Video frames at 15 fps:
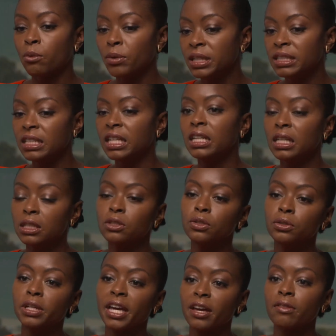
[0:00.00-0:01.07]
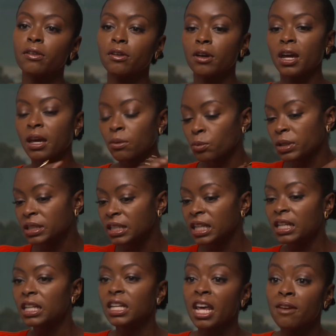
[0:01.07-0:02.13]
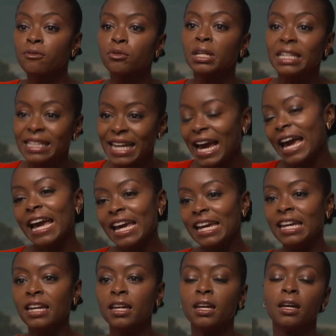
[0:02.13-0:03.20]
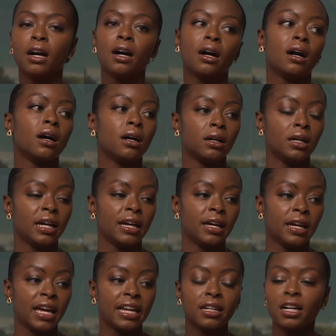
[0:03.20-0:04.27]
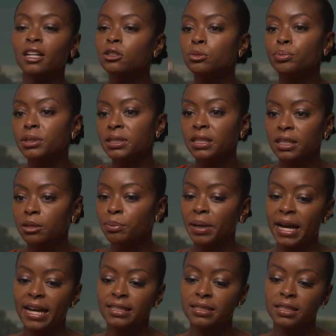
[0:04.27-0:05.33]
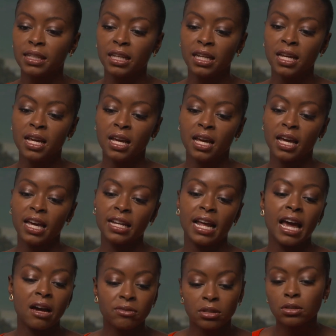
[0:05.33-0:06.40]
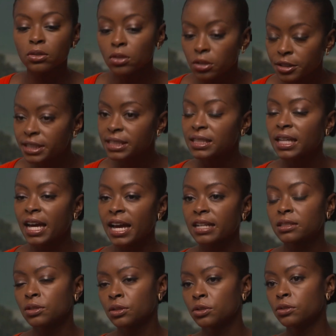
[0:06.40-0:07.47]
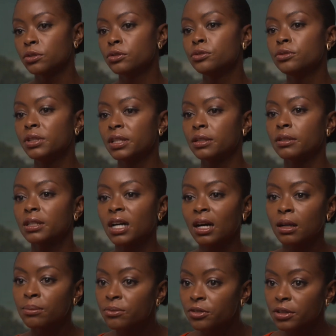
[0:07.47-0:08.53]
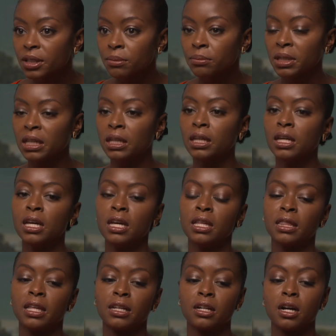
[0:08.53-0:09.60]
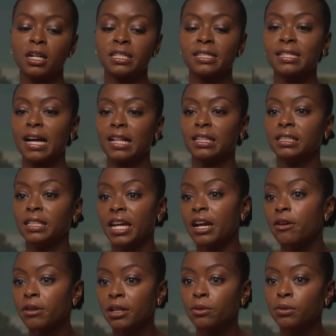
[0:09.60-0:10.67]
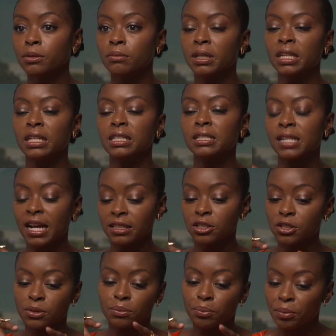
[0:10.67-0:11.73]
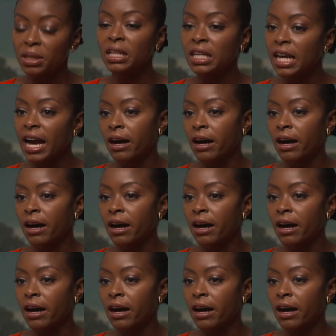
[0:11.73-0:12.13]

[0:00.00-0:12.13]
we did it together, and we did it every day at 100% capacity. And I have a glorious cast and crew that are comforting me, that are in solidarity with me. It's not just me